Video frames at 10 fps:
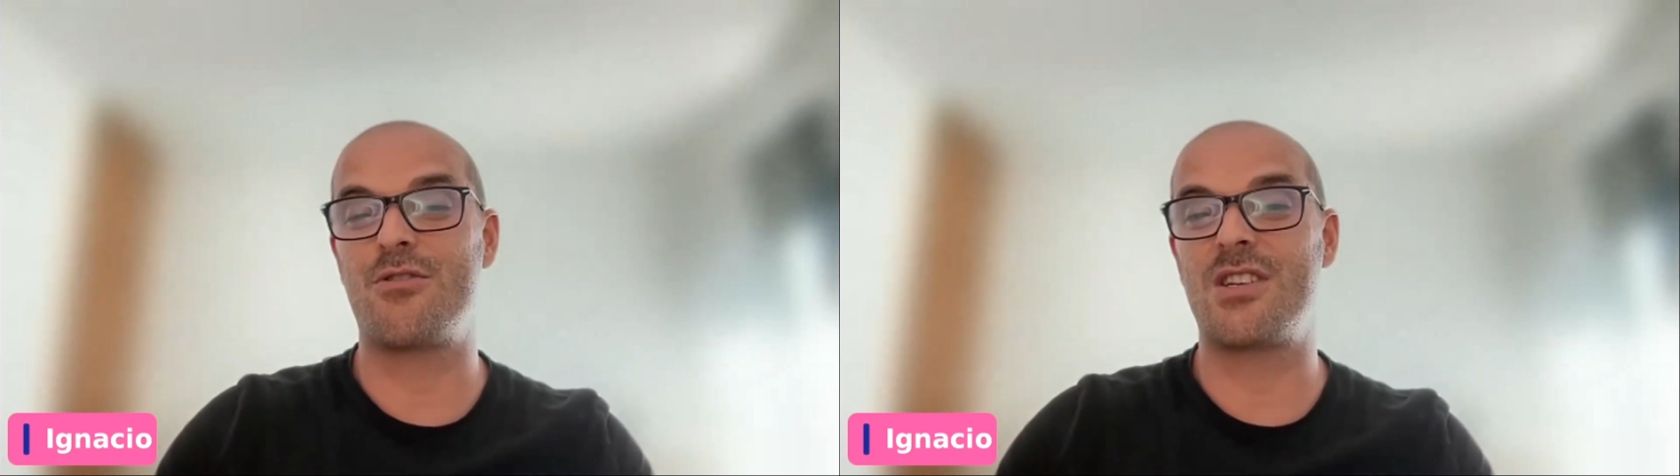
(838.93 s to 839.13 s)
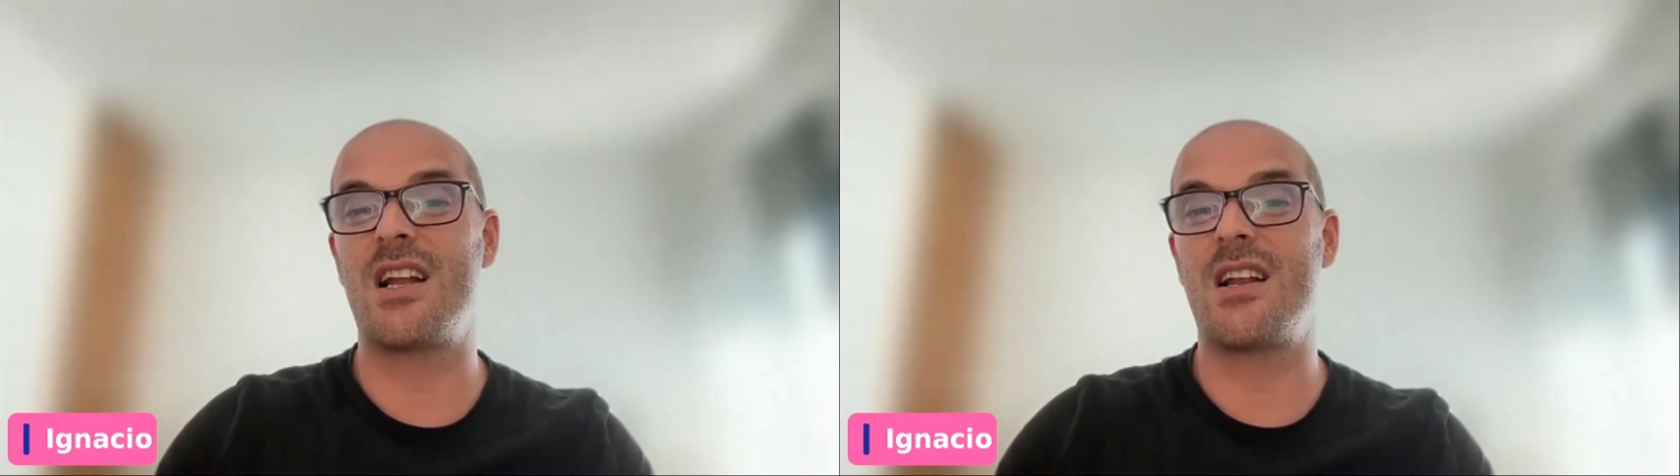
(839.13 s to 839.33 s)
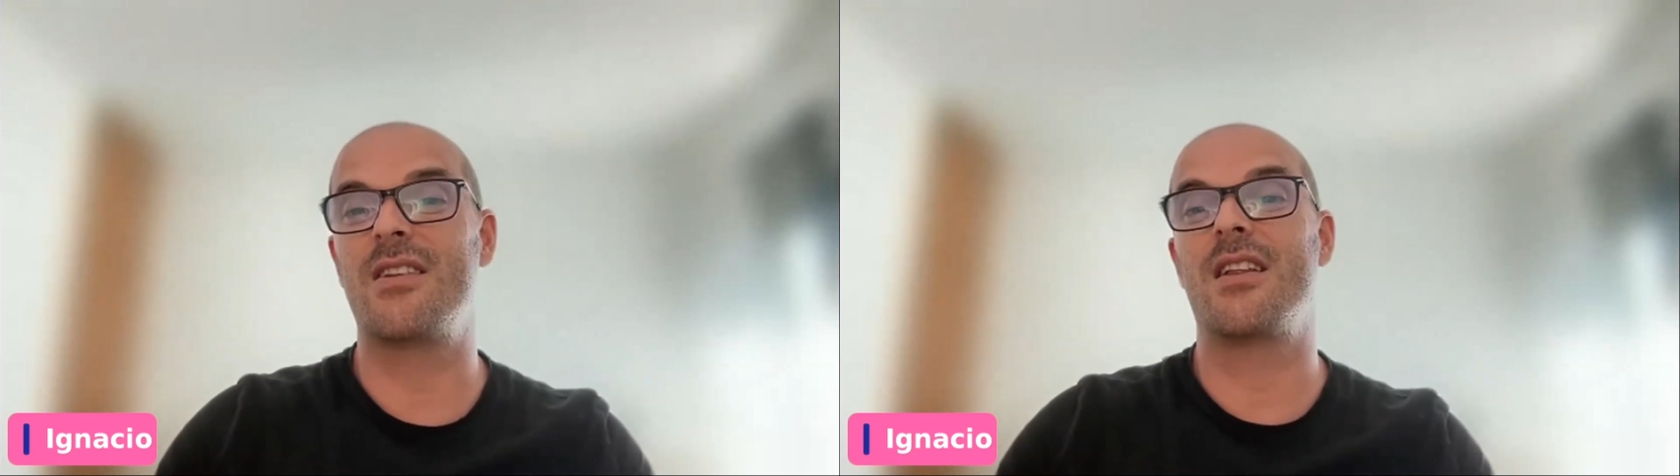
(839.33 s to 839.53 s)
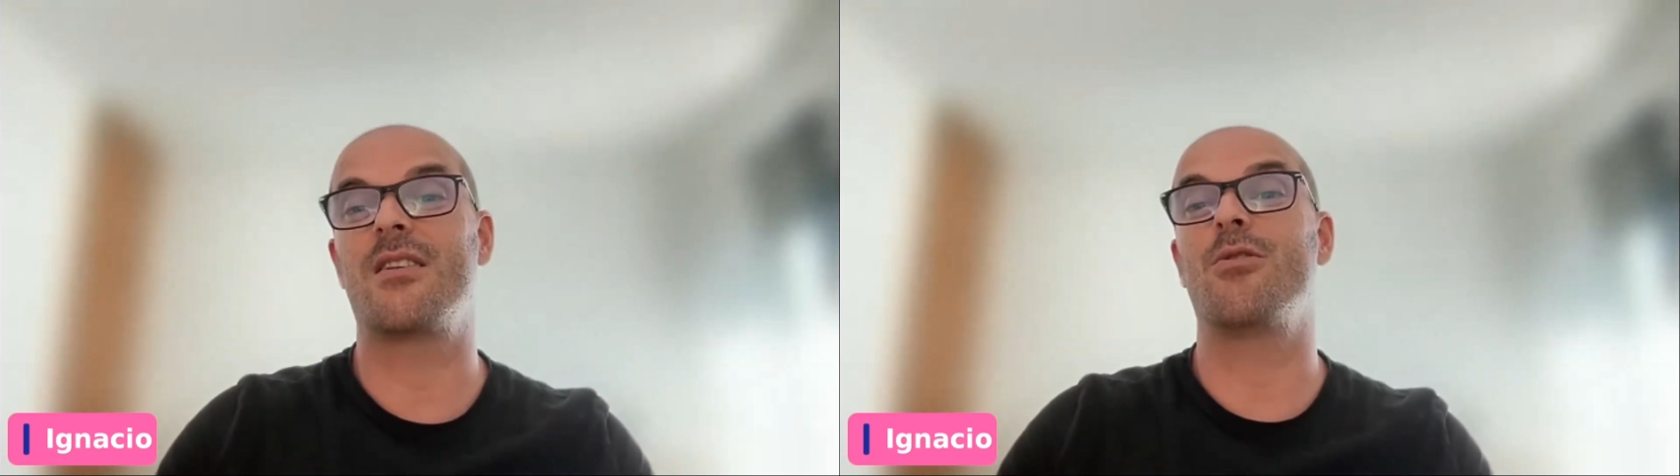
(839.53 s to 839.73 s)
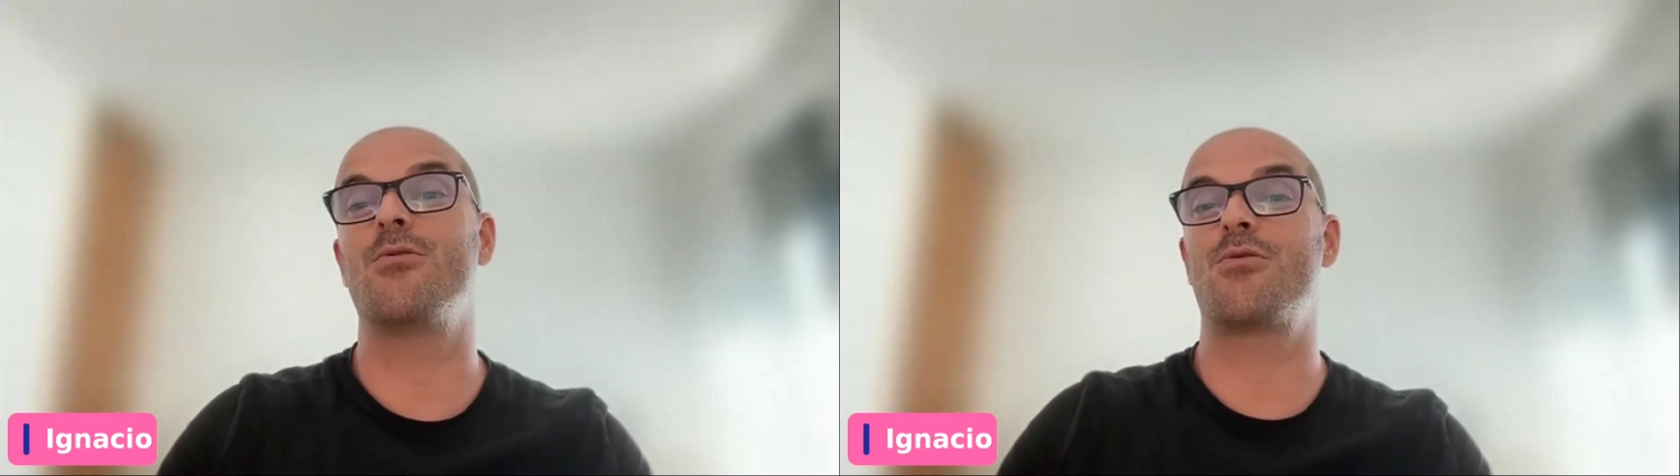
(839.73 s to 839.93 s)
salary that
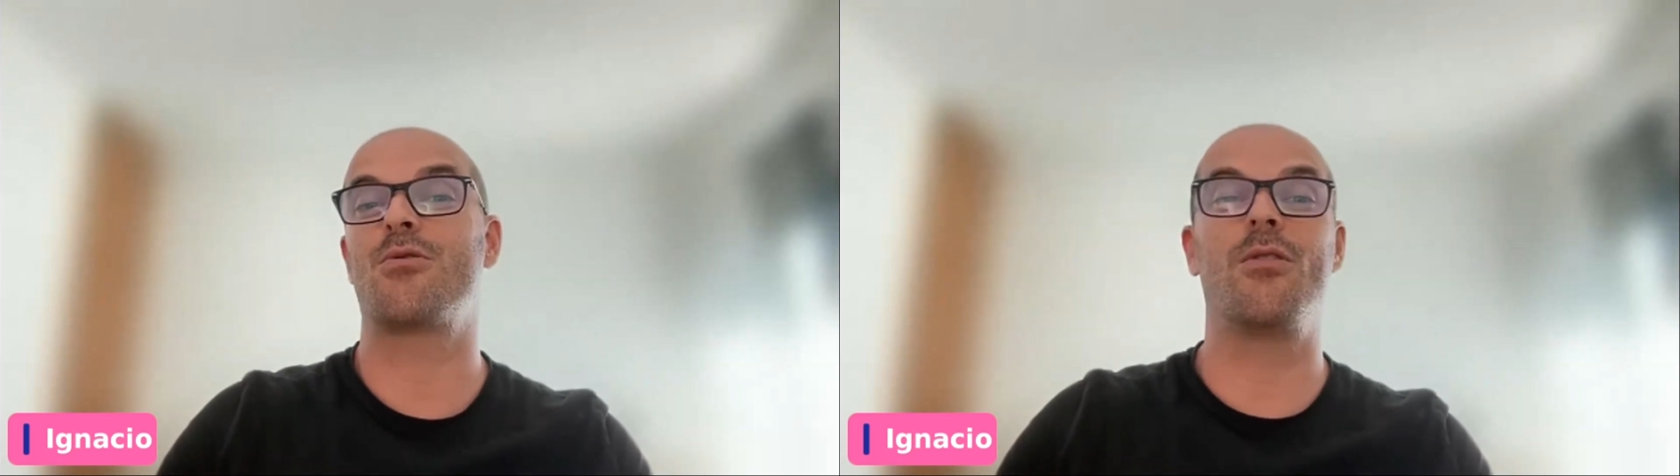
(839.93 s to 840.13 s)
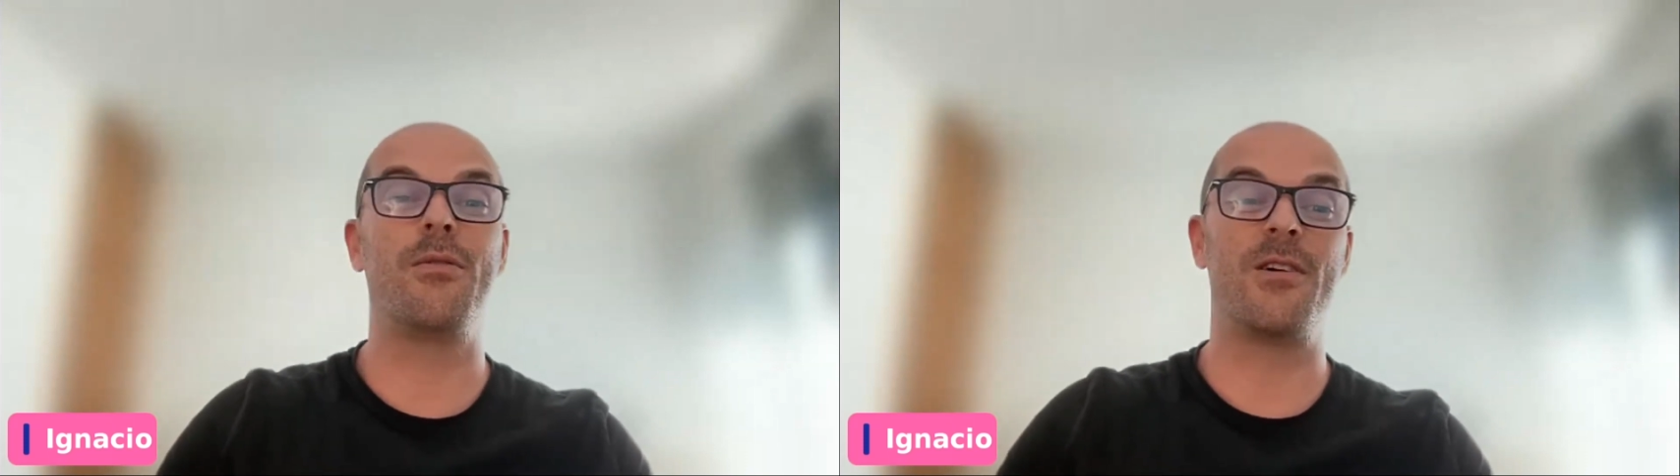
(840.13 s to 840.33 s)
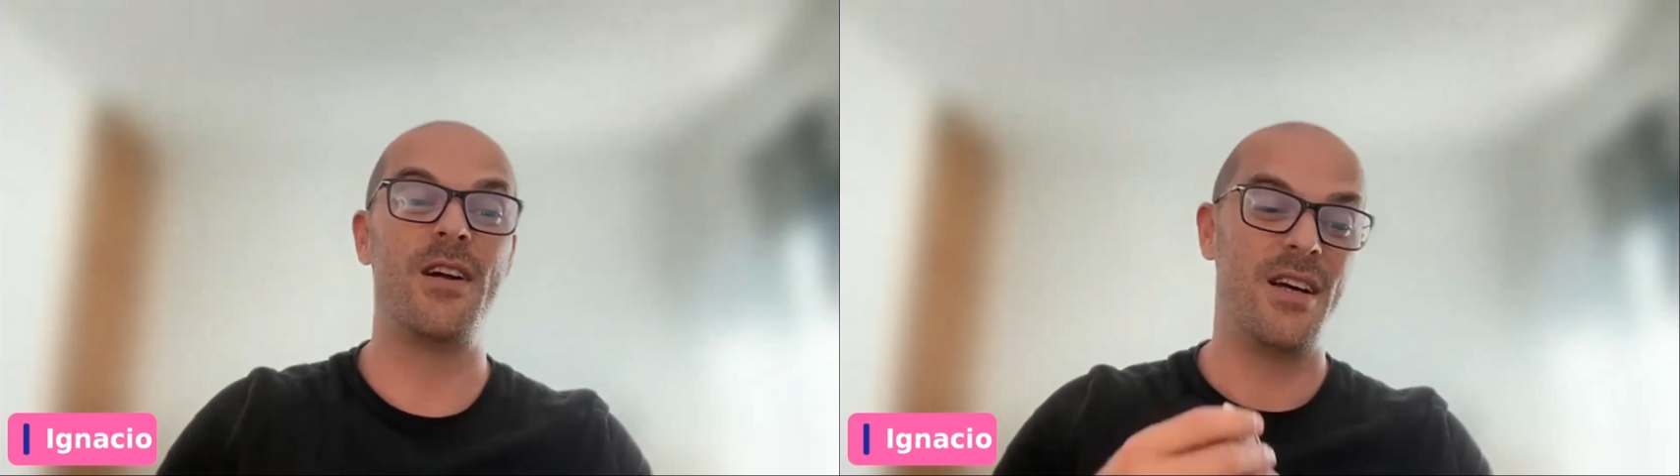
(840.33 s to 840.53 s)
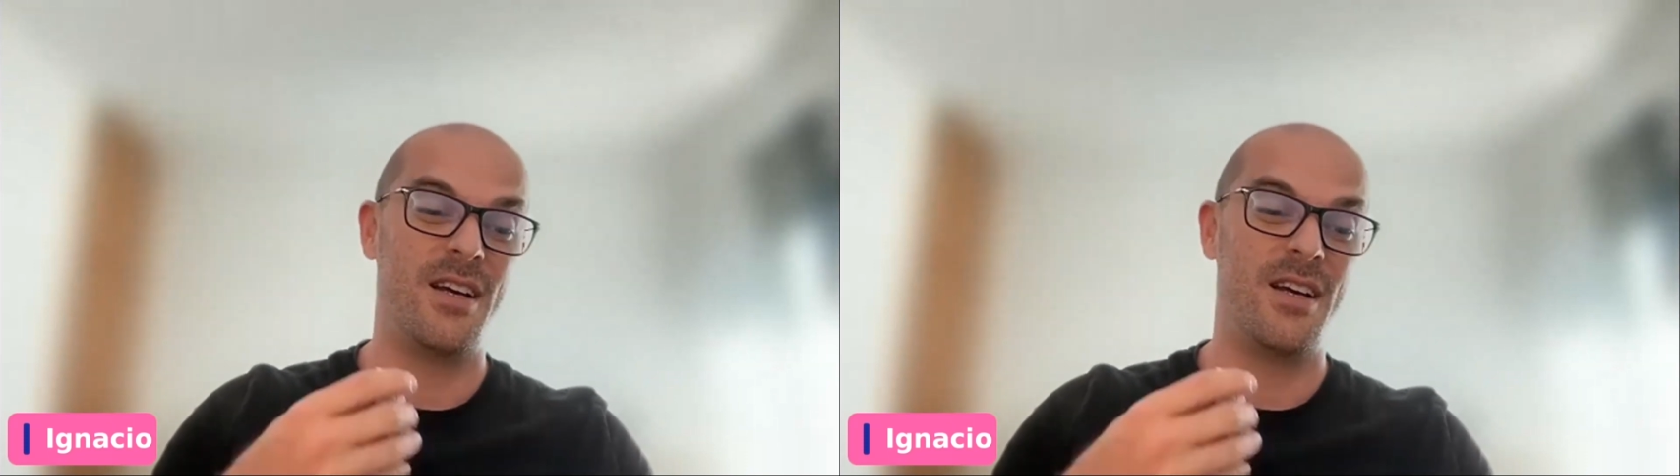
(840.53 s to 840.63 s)
goes to cover